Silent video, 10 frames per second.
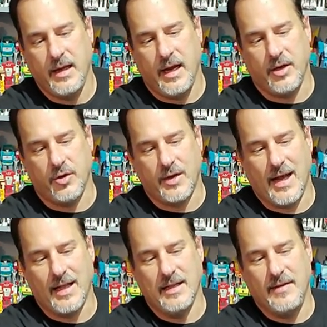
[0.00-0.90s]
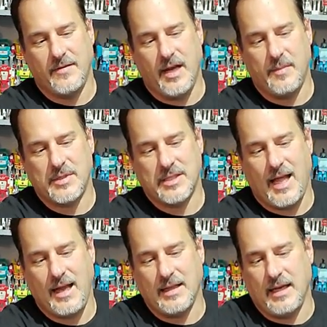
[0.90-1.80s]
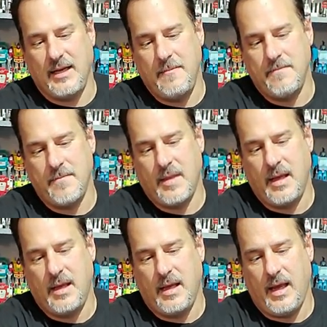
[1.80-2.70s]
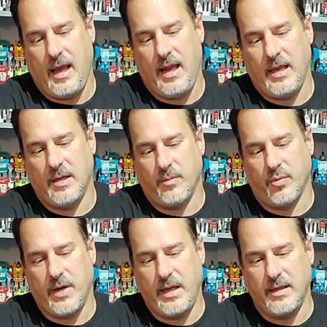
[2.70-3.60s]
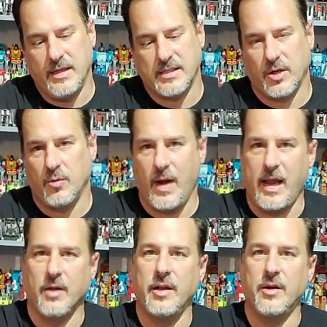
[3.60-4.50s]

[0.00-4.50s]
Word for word: and you're gonna kind of lift up slightly and bring this around.